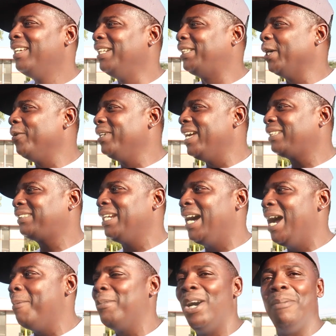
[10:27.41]
Until next
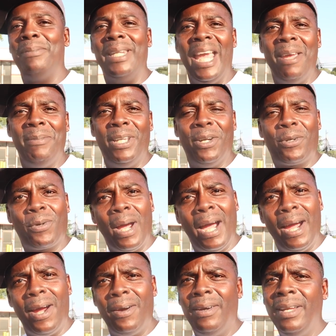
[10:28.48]
time, I'm Damian
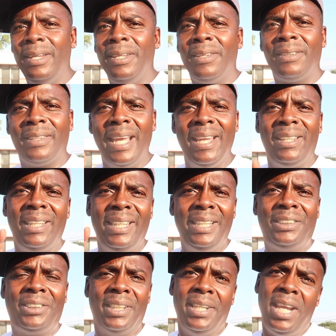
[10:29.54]
Cryer. Thank
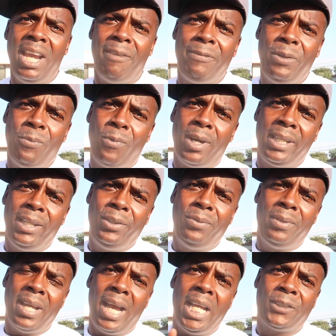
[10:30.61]
each and every one of
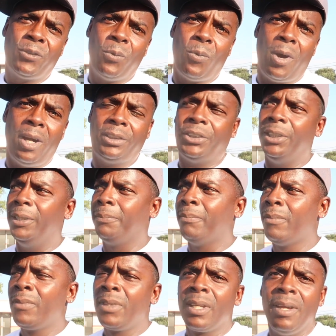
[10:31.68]
you guys for watching.
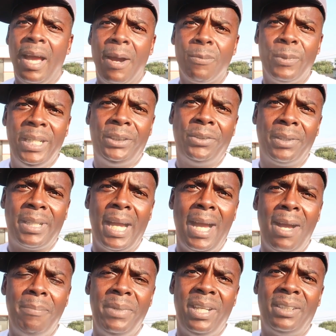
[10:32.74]
I read your
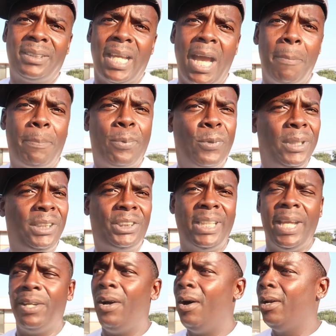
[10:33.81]
comments. I
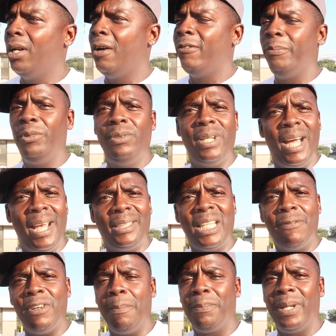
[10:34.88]
appreciate all of them. You guys
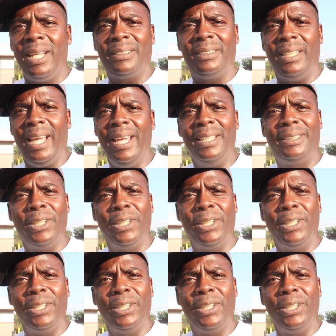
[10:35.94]
have a blessed day.